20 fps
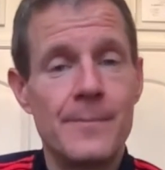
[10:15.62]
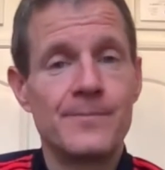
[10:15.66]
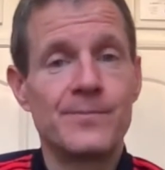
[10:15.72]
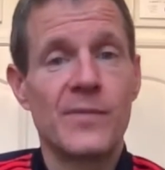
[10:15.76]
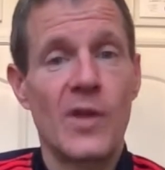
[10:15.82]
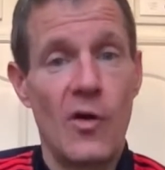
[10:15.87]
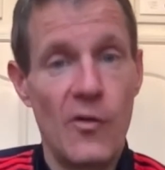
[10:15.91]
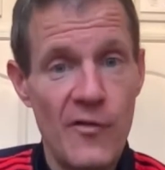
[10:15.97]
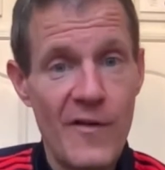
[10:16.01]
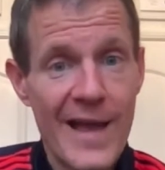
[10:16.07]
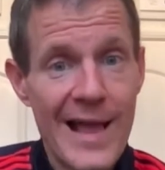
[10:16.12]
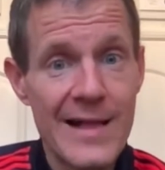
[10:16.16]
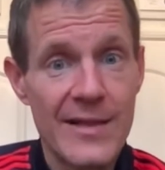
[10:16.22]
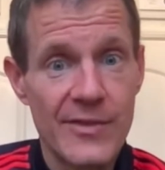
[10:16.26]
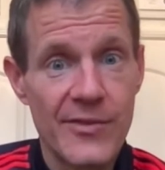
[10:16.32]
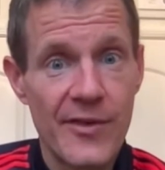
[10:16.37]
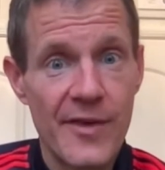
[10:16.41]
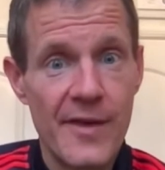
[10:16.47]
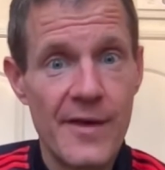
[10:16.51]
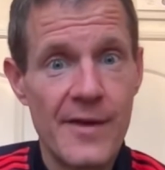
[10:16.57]
of
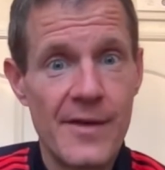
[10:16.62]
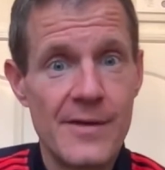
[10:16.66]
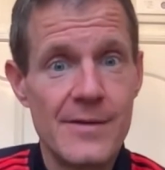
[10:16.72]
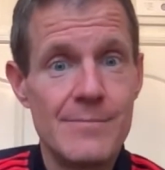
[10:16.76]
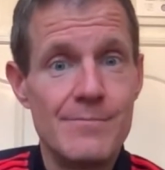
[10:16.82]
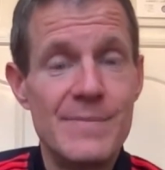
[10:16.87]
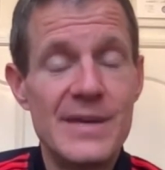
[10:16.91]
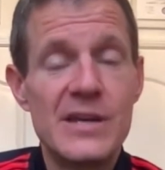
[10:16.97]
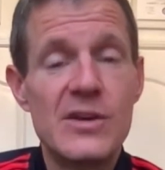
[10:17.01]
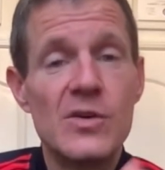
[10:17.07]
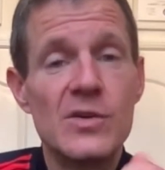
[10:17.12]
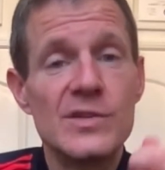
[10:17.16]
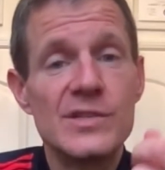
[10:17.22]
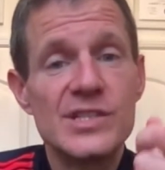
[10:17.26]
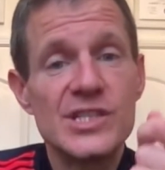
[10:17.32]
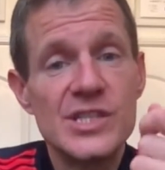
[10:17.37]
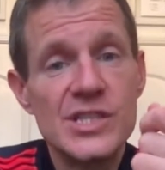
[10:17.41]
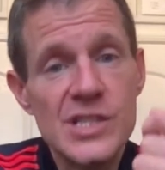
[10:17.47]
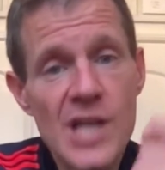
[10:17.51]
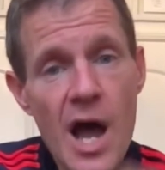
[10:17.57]
health.
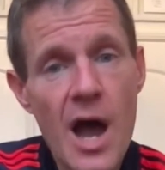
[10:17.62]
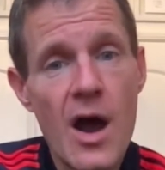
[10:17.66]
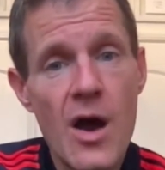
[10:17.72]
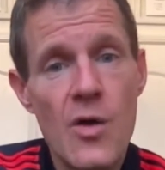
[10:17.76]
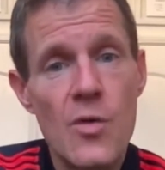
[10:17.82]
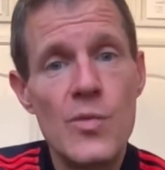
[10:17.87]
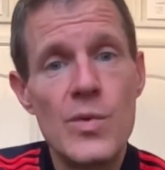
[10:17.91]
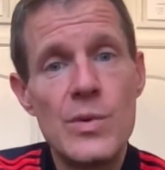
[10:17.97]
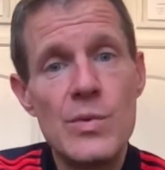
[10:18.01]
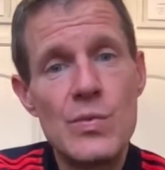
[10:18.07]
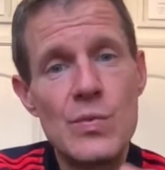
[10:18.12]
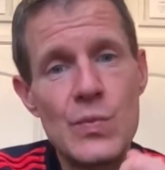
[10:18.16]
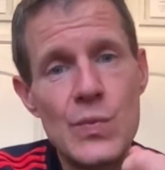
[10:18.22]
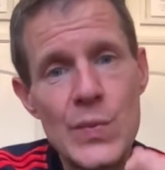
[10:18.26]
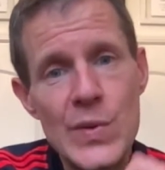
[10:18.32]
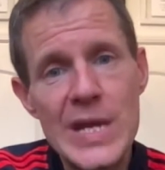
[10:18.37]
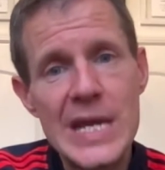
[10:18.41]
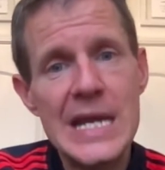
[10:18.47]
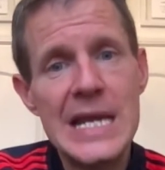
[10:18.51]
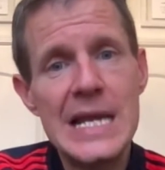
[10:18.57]
Because now we
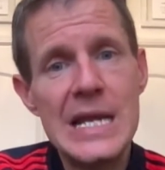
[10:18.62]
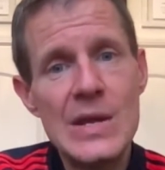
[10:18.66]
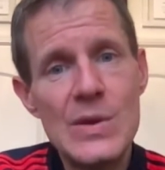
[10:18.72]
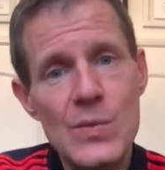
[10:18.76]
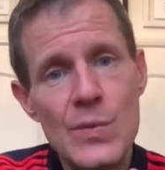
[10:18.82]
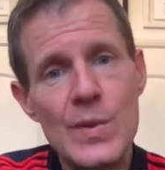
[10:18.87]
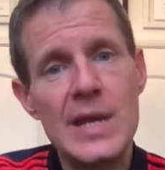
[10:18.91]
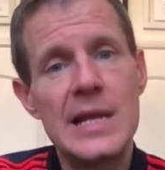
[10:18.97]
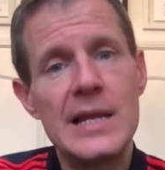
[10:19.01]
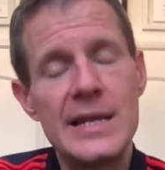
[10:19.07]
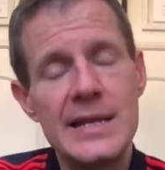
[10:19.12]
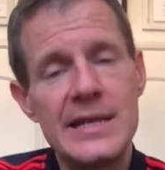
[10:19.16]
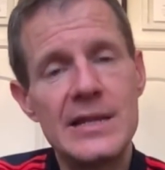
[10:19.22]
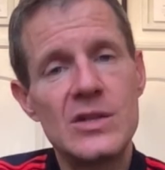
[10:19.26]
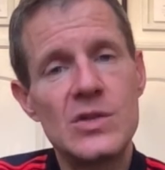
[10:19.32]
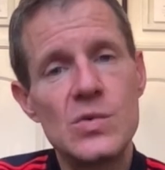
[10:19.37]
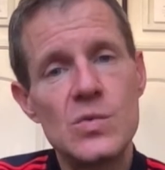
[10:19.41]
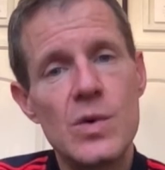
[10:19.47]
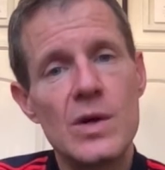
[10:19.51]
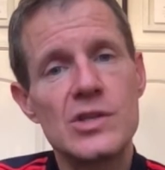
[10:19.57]
really, really need
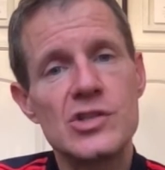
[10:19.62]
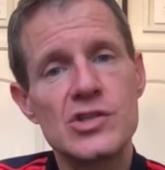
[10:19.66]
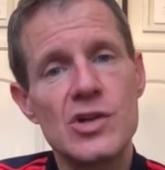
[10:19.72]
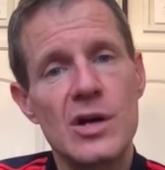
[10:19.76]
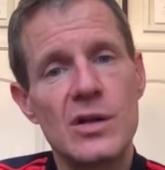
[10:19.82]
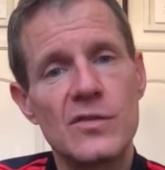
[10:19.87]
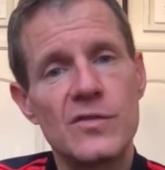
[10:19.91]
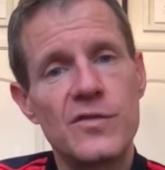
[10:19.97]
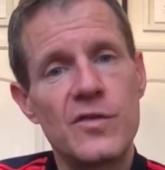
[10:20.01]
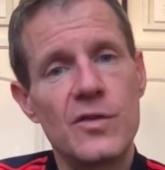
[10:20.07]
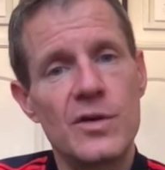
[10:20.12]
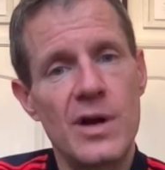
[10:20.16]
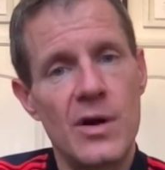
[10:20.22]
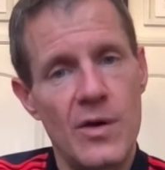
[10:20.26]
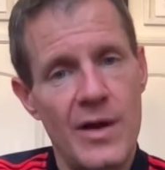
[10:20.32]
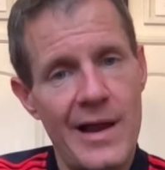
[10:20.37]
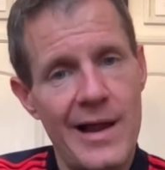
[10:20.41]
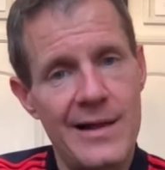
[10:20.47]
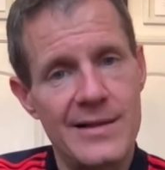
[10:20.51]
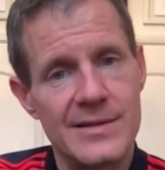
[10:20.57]
to watch out for our
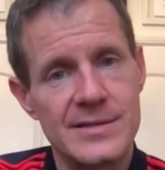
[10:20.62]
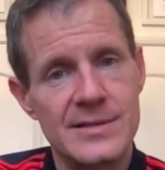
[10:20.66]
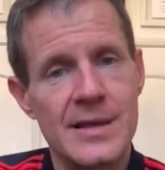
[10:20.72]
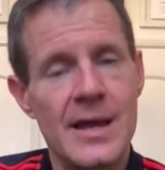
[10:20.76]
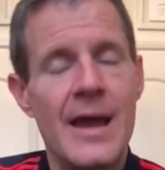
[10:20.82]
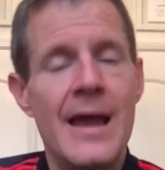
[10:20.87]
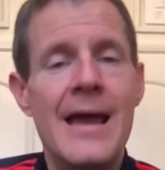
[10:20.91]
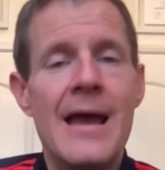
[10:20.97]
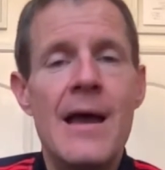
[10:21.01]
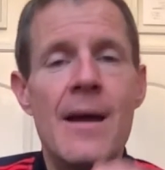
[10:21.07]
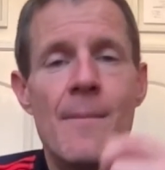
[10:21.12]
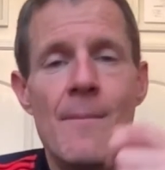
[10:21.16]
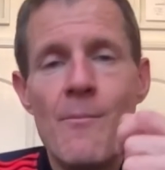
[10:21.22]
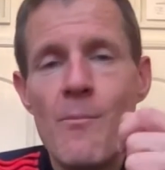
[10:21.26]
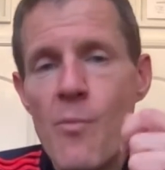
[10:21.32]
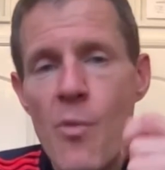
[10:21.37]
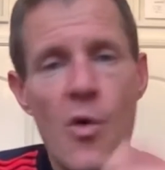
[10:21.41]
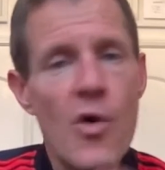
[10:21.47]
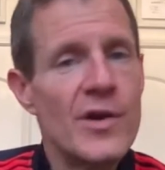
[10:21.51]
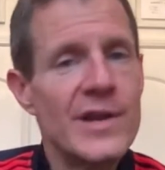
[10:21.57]
health.
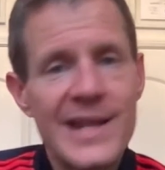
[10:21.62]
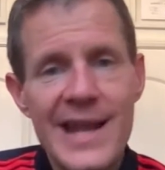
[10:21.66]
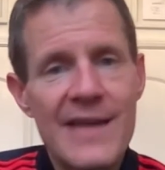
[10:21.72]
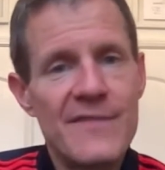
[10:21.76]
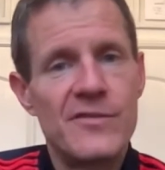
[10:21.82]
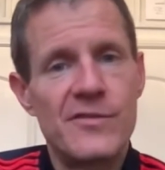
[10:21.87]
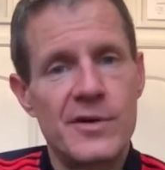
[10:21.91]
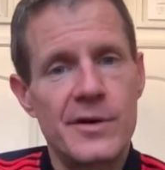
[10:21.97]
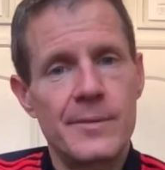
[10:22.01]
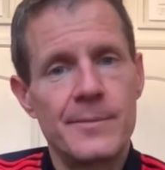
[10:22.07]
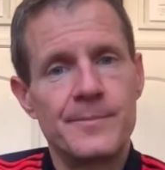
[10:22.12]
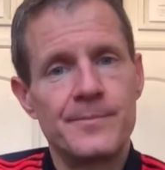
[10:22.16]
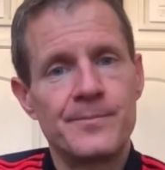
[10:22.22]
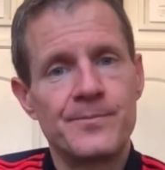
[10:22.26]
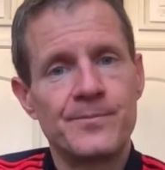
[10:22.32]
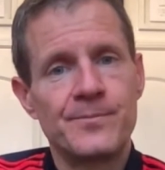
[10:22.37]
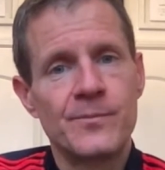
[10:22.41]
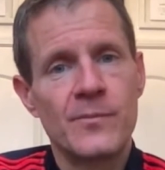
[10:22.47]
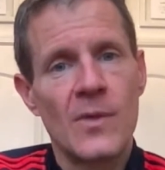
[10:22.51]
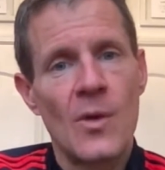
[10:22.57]
More than ever.
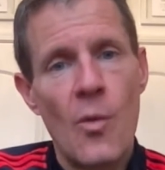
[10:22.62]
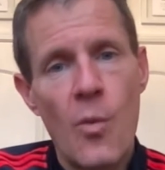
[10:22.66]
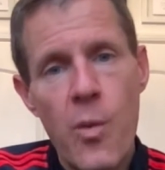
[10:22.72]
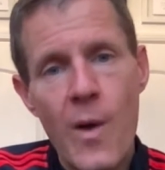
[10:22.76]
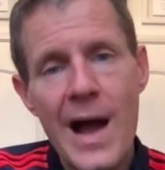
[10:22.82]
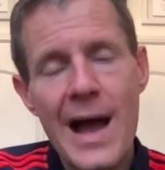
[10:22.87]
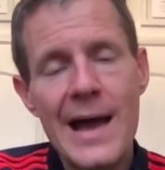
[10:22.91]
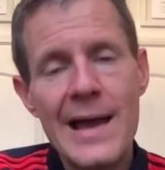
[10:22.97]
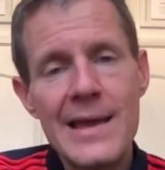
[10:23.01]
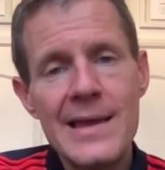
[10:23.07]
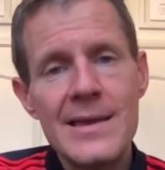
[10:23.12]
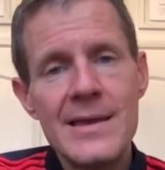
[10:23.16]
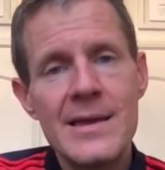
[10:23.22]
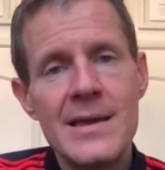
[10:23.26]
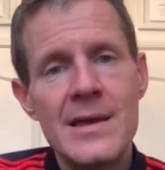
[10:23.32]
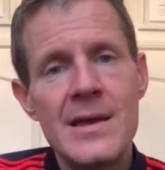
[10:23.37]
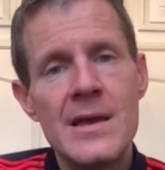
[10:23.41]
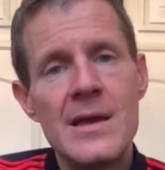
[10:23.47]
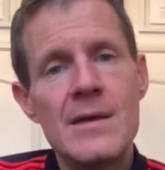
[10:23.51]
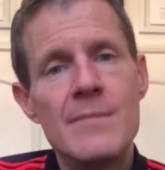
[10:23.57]
Why?
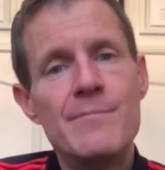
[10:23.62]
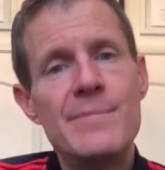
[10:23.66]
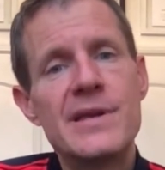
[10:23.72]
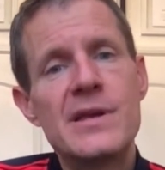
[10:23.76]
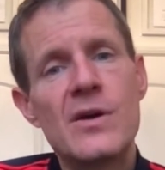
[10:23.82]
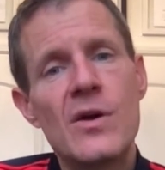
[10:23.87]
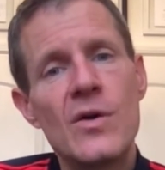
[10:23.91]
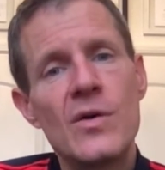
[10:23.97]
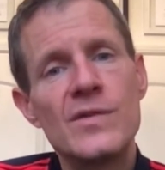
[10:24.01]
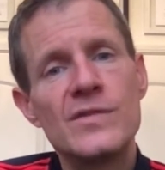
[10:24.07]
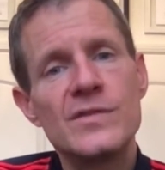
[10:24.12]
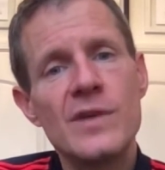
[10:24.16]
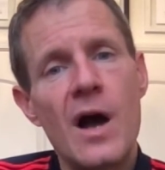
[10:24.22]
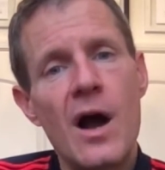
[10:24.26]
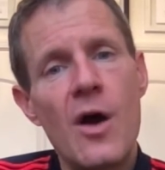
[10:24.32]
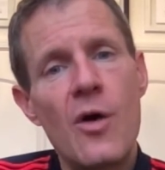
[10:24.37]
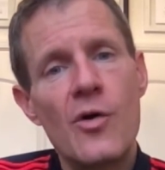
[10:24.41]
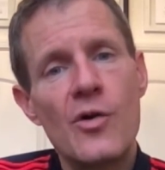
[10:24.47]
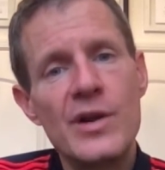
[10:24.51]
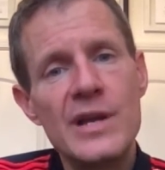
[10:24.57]
Because
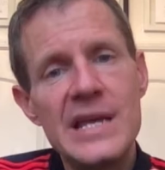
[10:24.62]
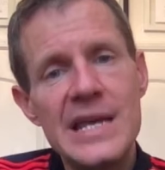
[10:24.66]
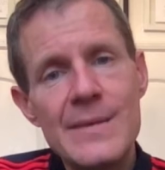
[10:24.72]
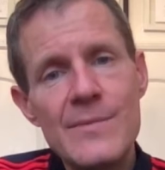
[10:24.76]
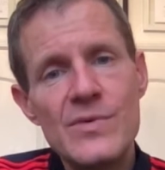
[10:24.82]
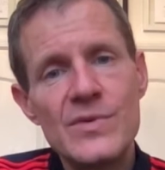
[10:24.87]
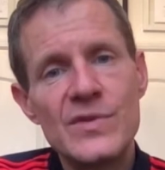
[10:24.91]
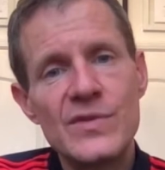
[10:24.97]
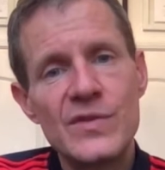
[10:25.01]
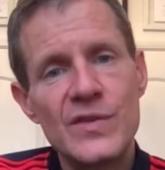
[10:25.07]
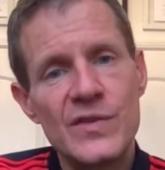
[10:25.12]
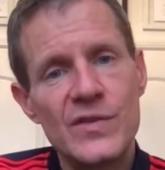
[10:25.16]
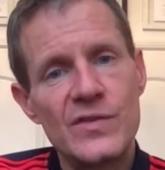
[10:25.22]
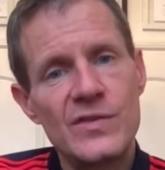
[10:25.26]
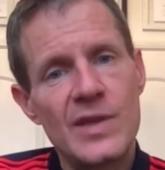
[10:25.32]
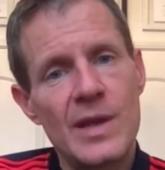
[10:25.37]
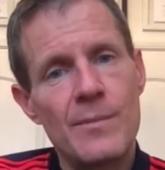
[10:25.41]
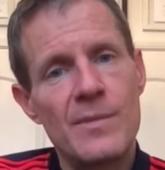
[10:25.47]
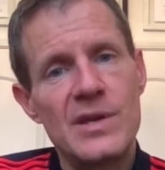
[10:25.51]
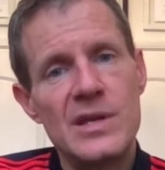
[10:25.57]
our immune
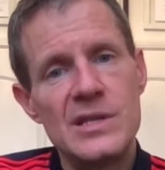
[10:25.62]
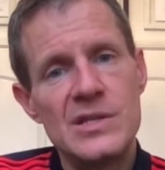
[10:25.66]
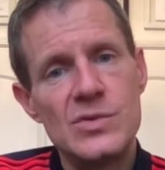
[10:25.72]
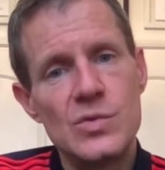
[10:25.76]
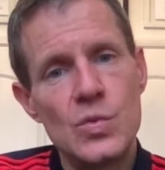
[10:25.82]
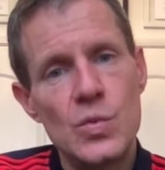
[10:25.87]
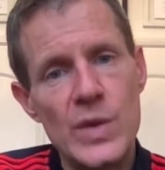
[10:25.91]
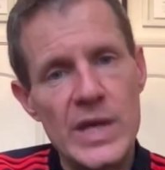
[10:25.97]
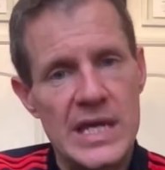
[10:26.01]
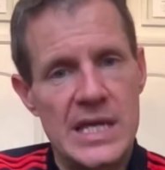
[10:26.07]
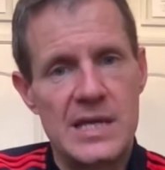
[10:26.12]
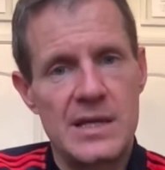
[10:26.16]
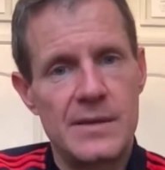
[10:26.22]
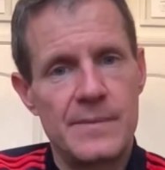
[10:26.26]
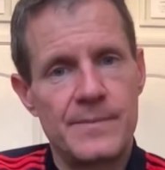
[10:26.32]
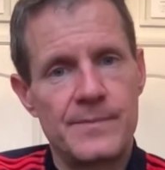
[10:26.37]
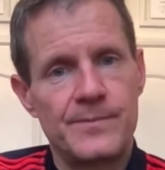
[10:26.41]
system is weak.